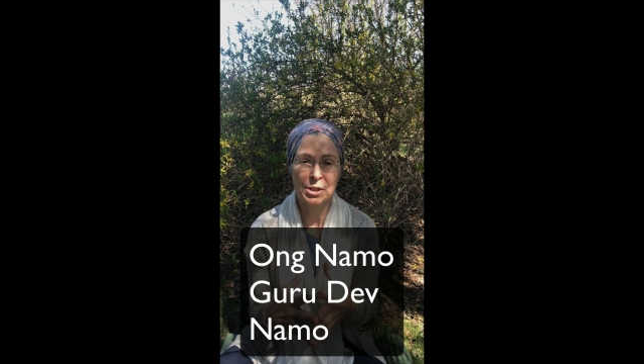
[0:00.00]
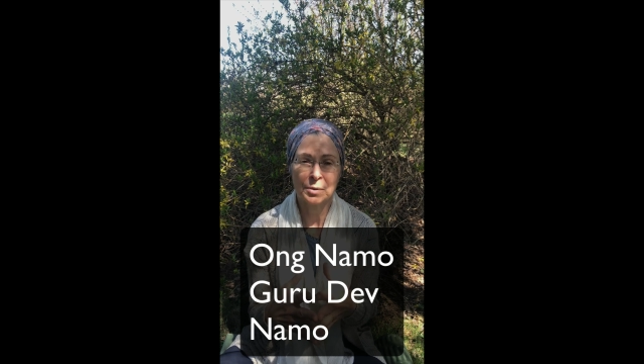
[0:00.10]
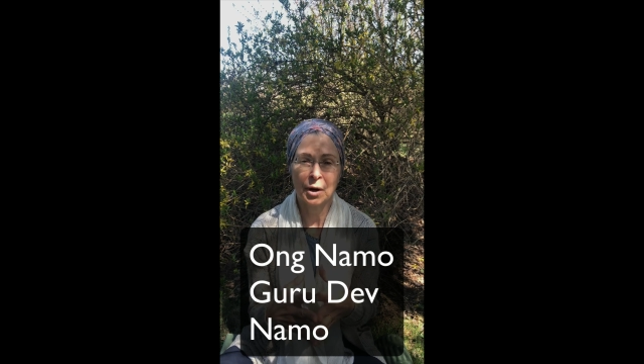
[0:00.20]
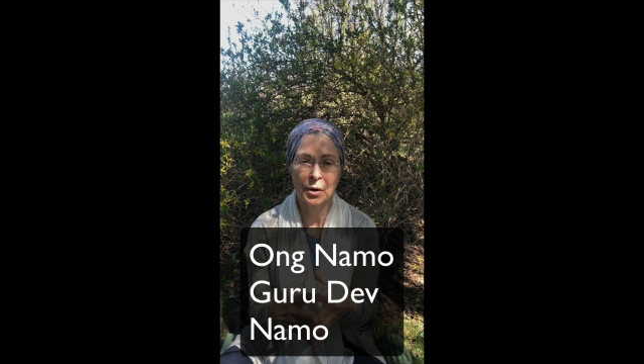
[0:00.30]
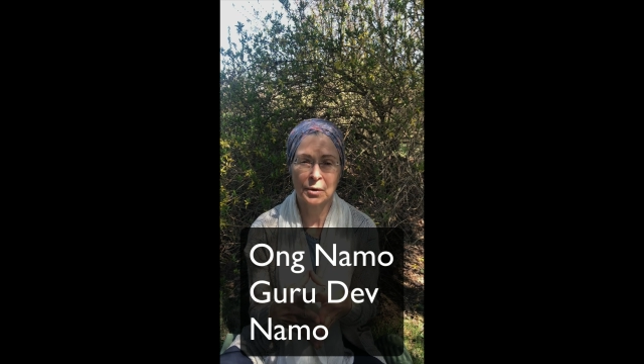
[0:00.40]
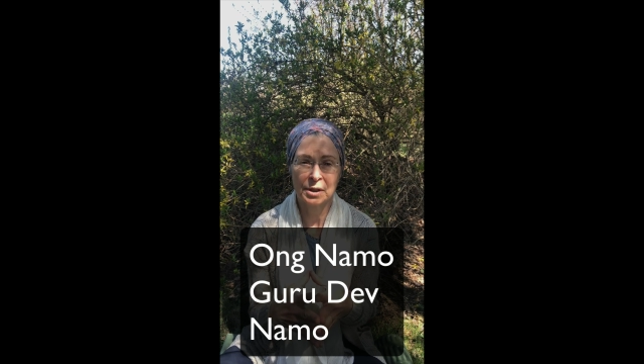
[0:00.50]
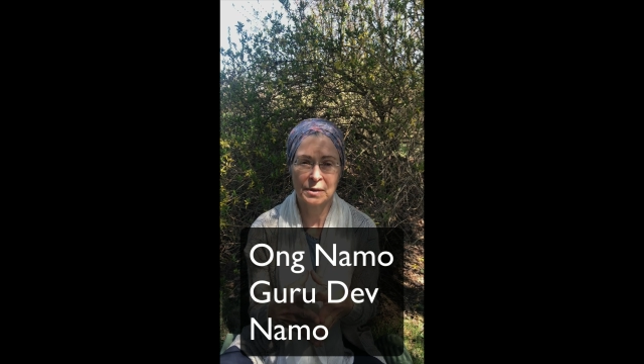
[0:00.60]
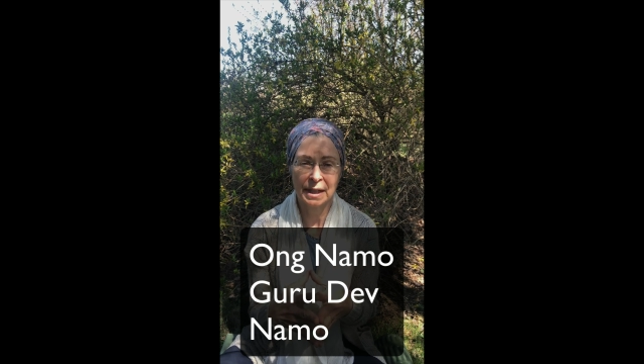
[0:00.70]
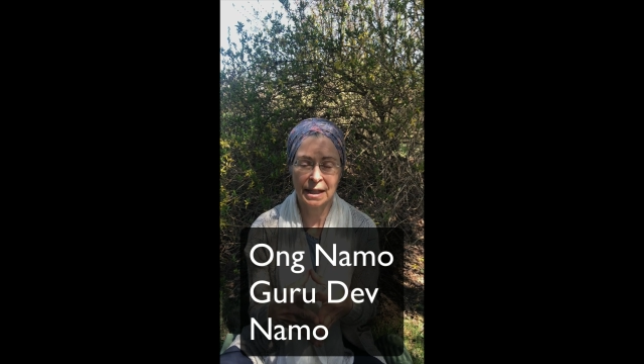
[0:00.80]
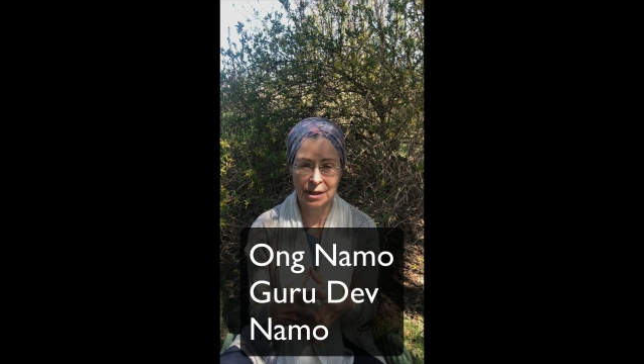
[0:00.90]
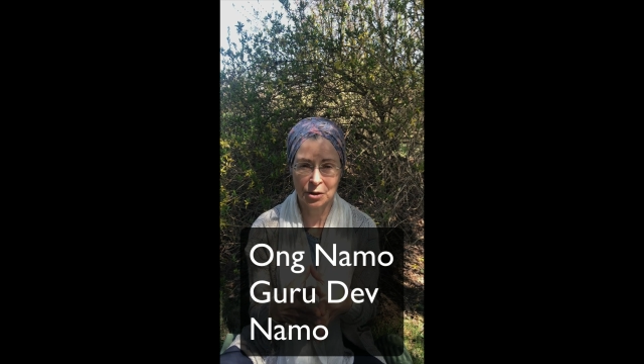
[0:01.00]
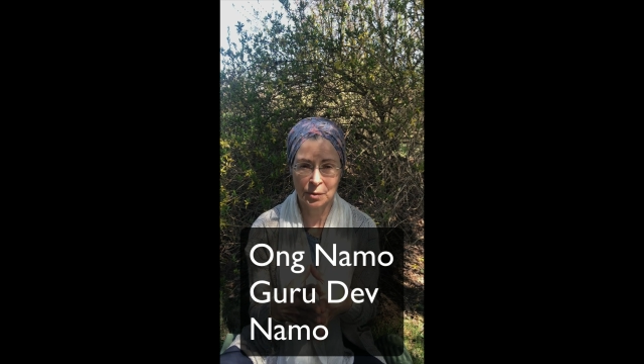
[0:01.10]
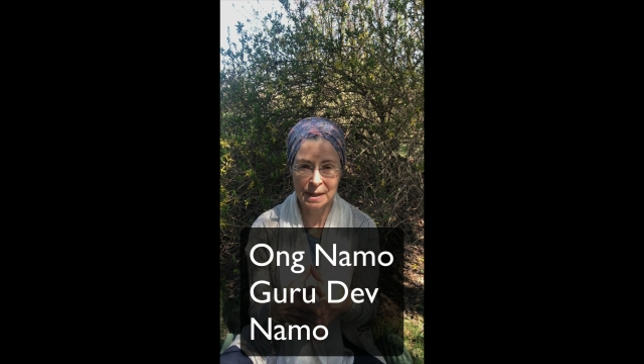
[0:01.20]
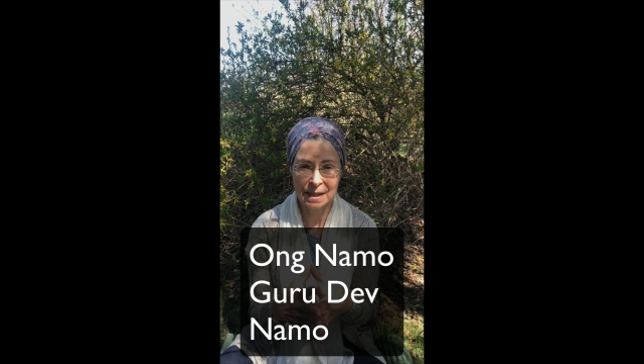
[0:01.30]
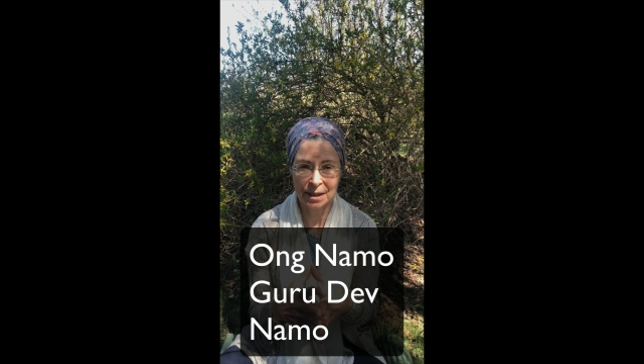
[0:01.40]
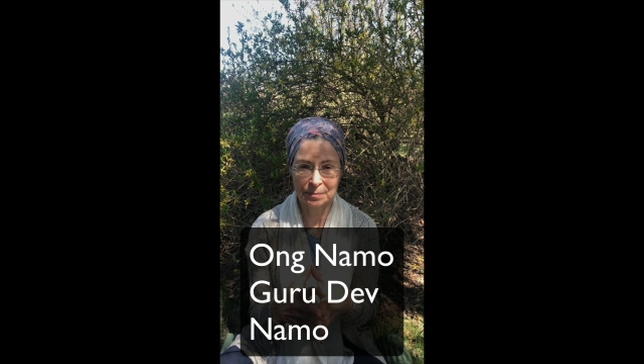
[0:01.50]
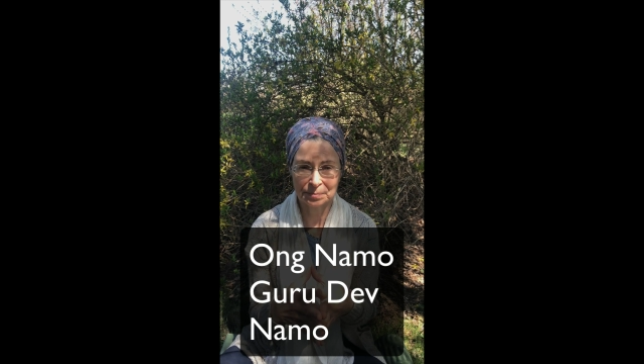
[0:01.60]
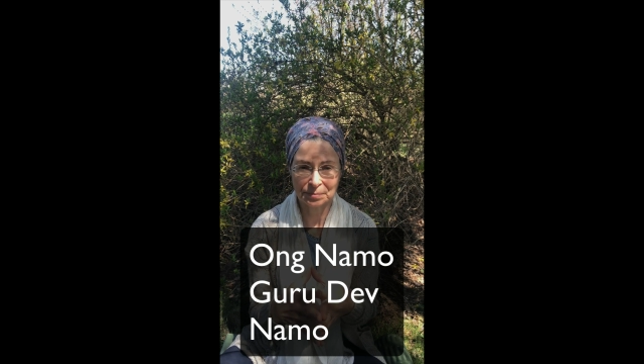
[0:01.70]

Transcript: to our own unique inner wisdom.